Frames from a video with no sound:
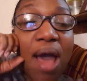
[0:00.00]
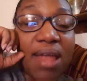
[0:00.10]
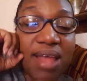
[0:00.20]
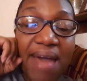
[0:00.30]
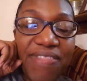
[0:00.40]

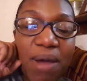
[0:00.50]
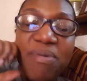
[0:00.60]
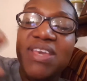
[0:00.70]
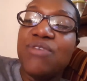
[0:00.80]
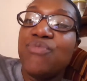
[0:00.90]
I think I'm
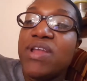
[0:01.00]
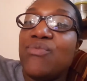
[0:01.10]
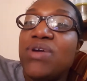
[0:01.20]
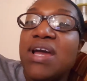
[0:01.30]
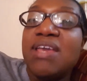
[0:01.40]
gonna get ready
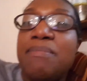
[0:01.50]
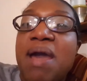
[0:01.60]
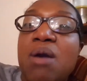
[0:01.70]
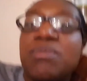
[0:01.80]
when I get back.